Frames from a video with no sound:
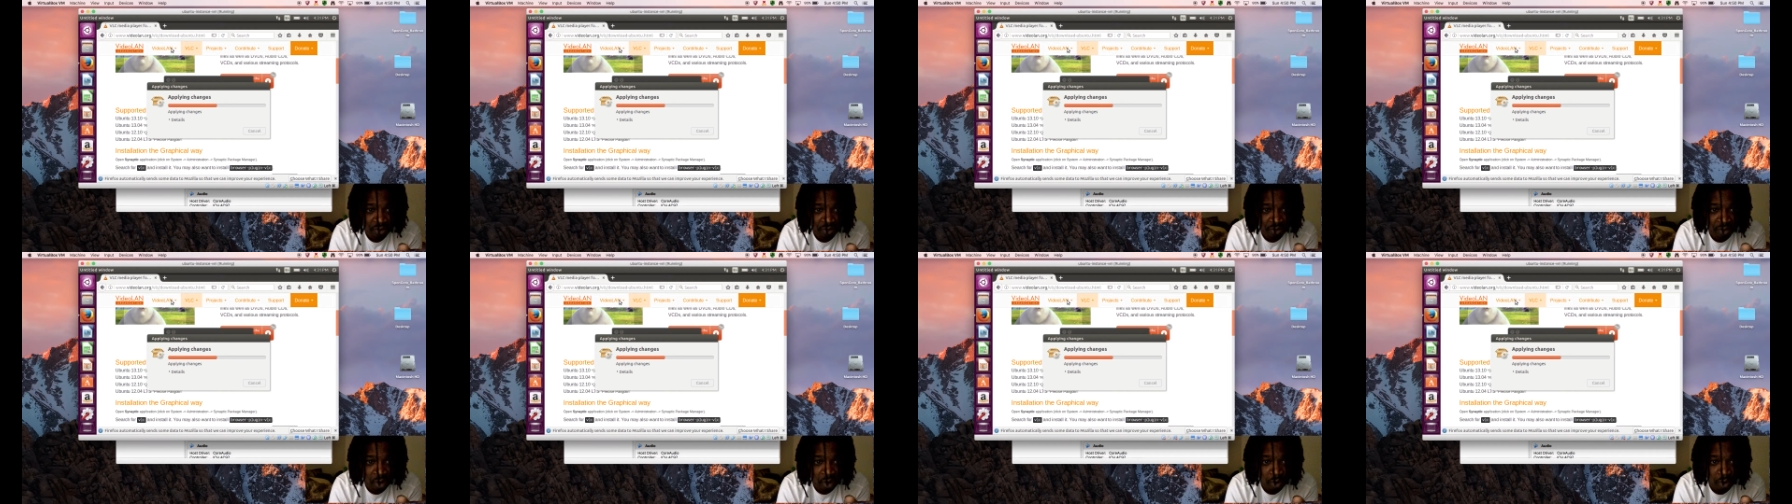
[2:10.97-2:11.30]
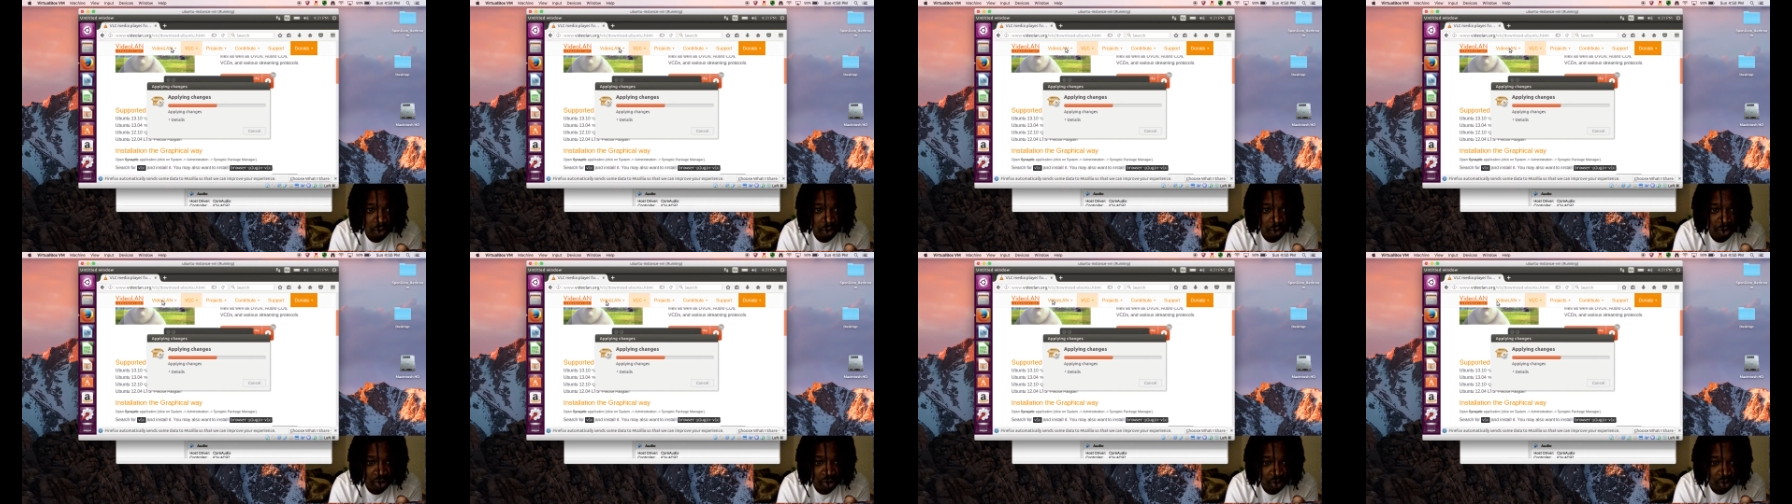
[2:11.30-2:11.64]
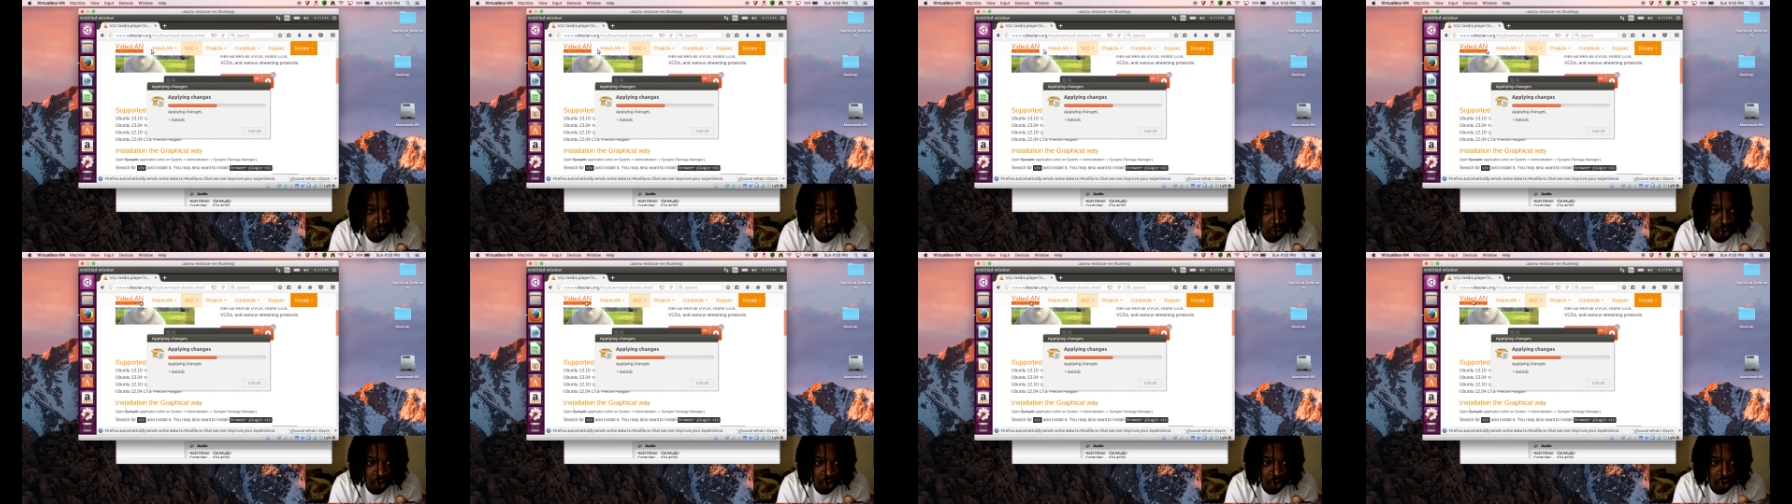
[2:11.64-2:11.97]
open
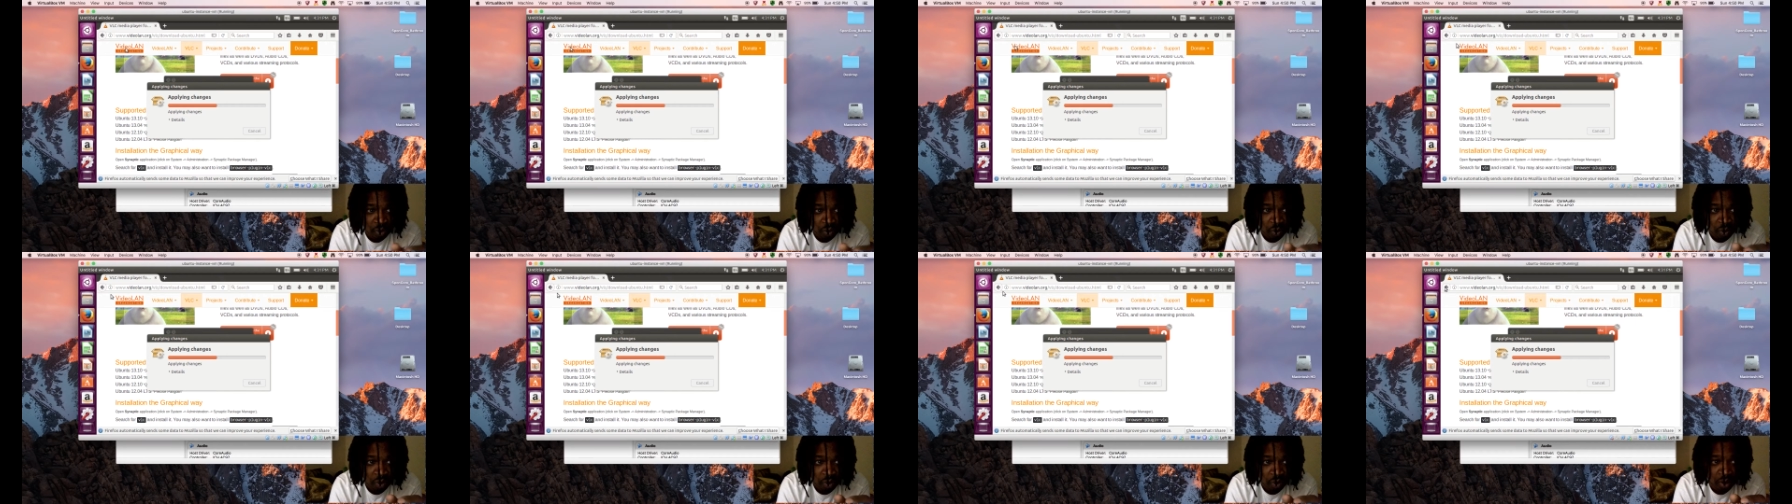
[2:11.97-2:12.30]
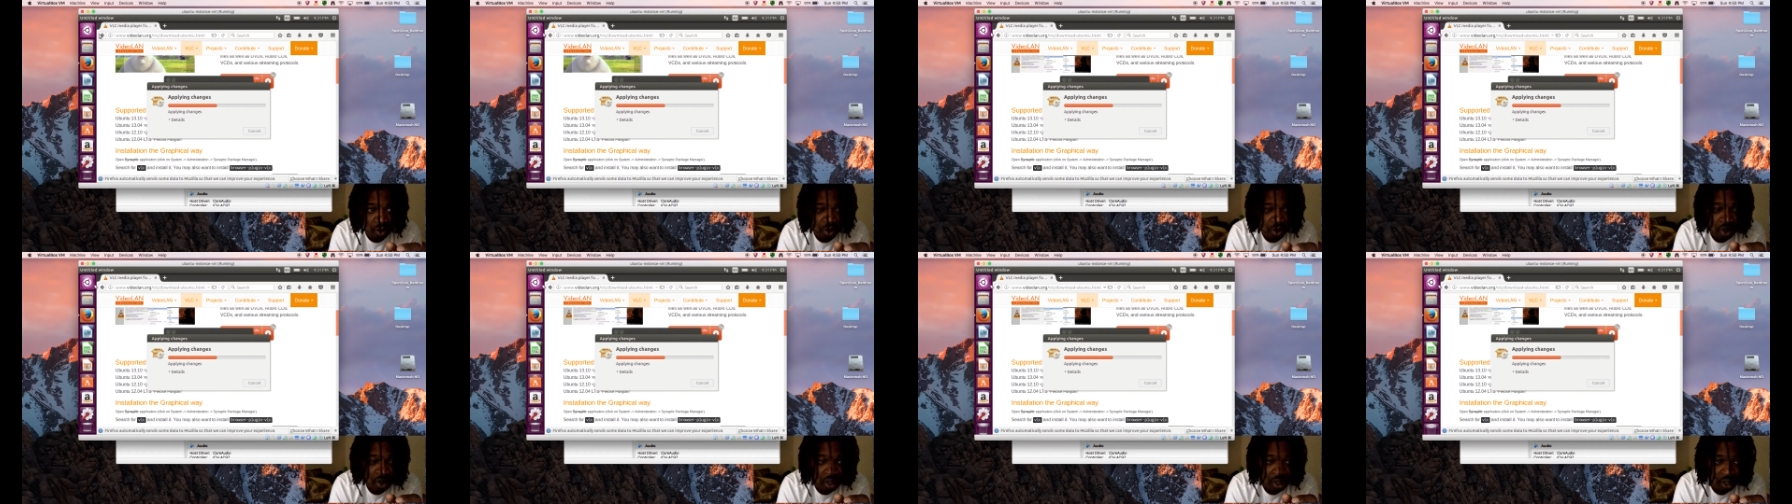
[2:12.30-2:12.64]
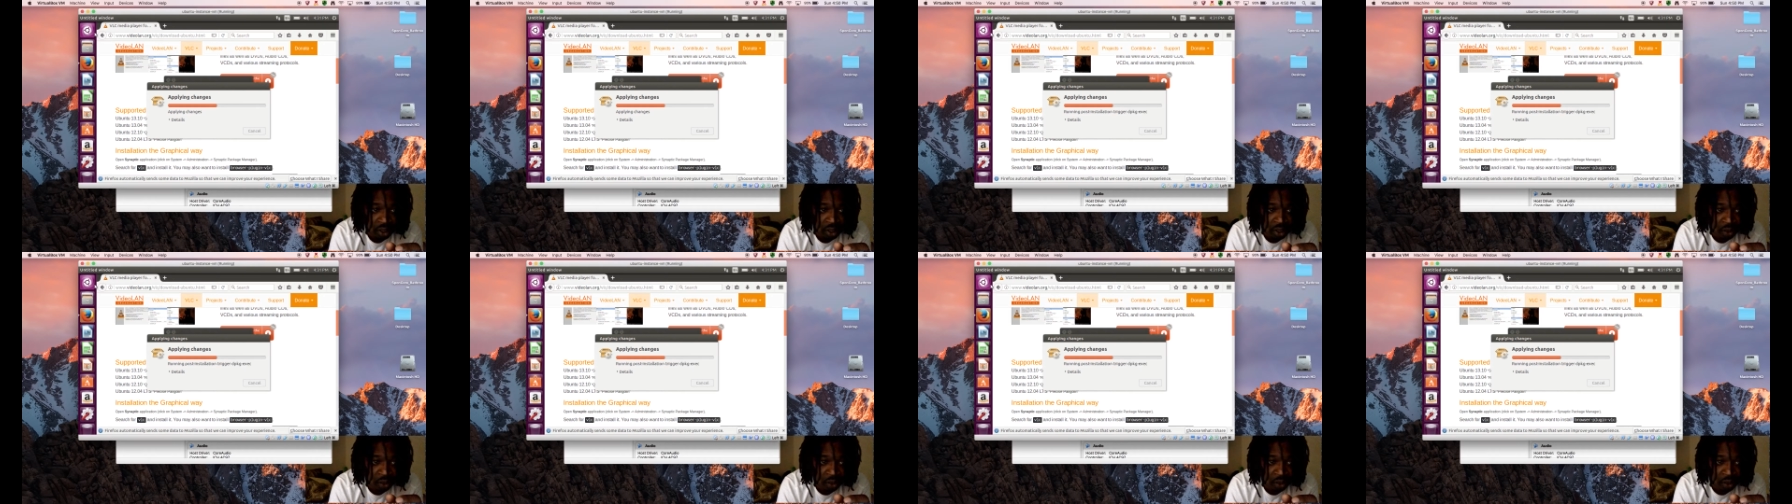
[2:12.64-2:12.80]
source or to